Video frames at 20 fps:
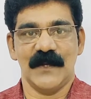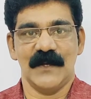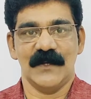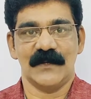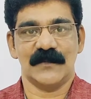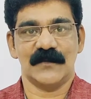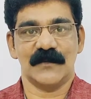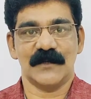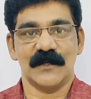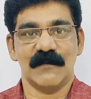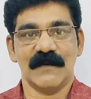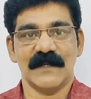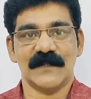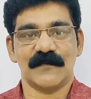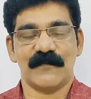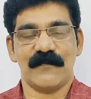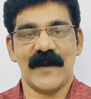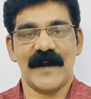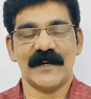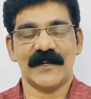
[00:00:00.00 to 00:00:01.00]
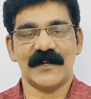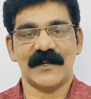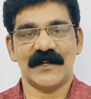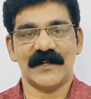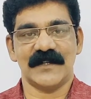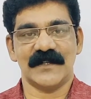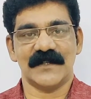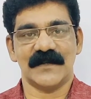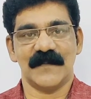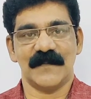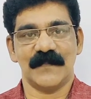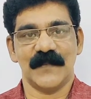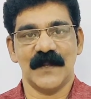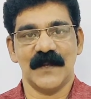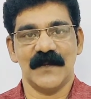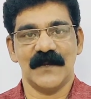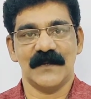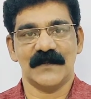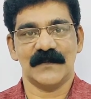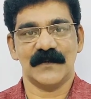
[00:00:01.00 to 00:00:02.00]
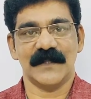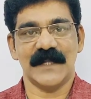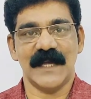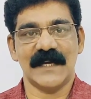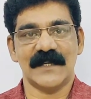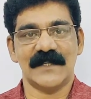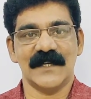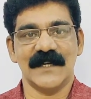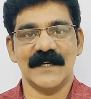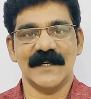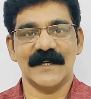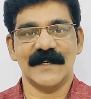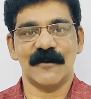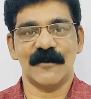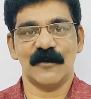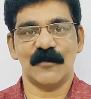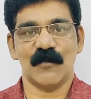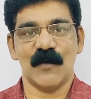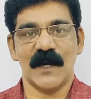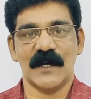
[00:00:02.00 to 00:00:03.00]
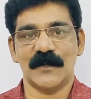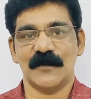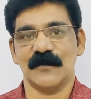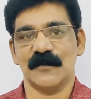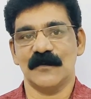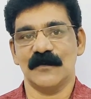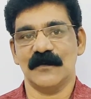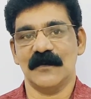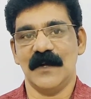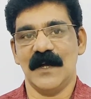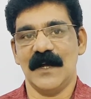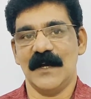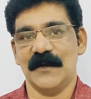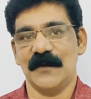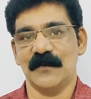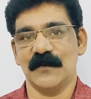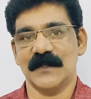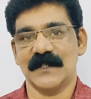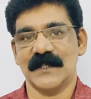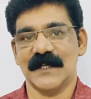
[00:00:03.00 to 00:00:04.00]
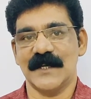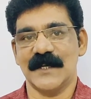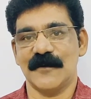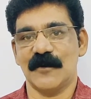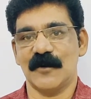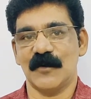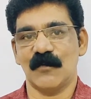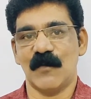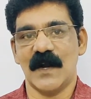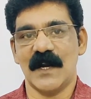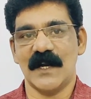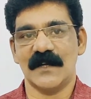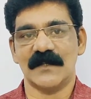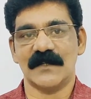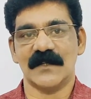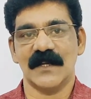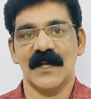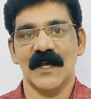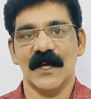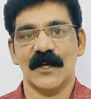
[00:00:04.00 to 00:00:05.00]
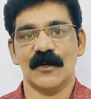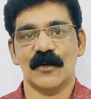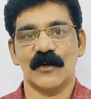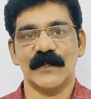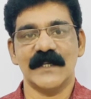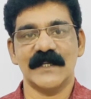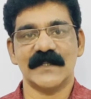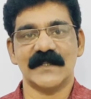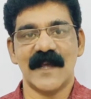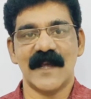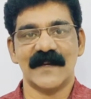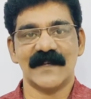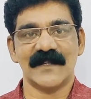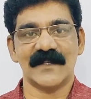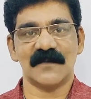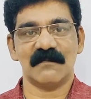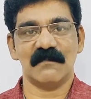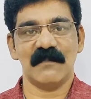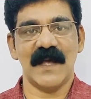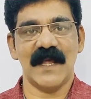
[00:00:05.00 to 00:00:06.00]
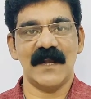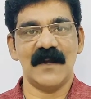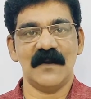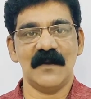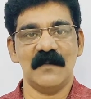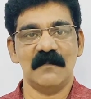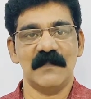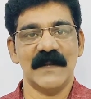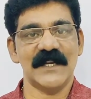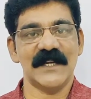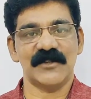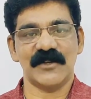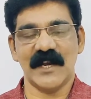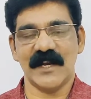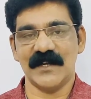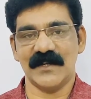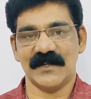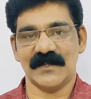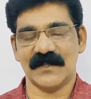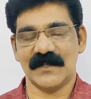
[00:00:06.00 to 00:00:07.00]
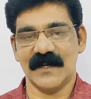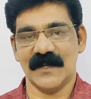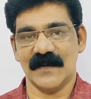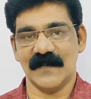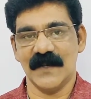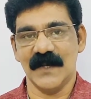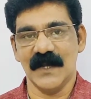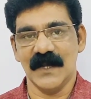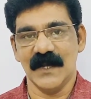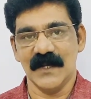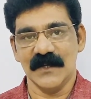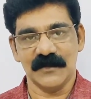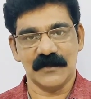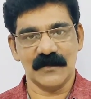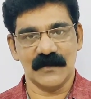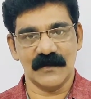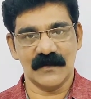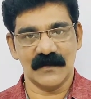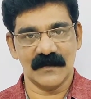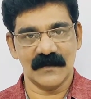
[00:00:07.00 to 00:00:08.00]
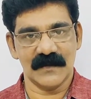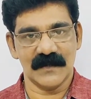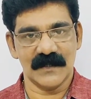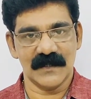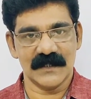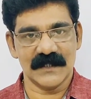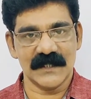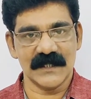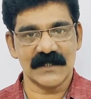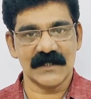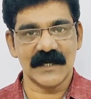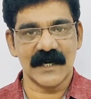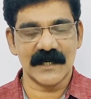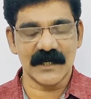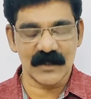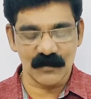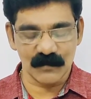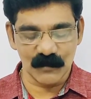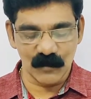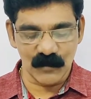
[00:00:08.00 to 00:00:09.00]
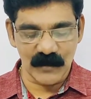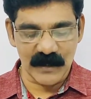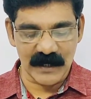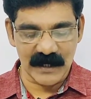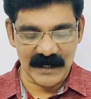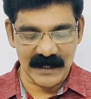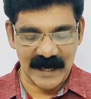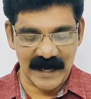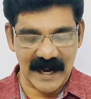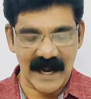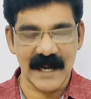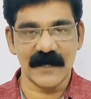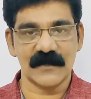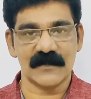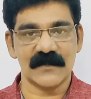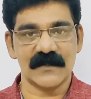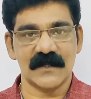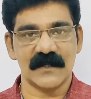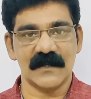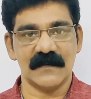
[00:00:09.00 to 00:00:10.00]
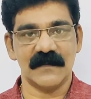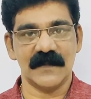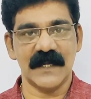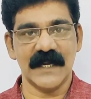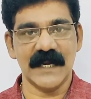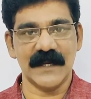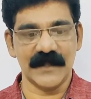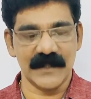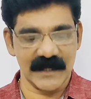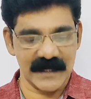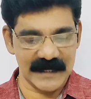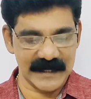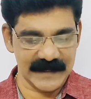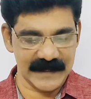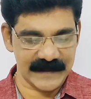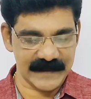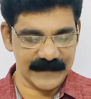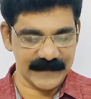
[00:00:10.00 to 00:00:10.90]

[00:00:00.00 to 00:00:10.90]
So she was frightened. So that she did not want to do. She did not want Roger Skunk's smell be changed. So she started to move her hands in the air.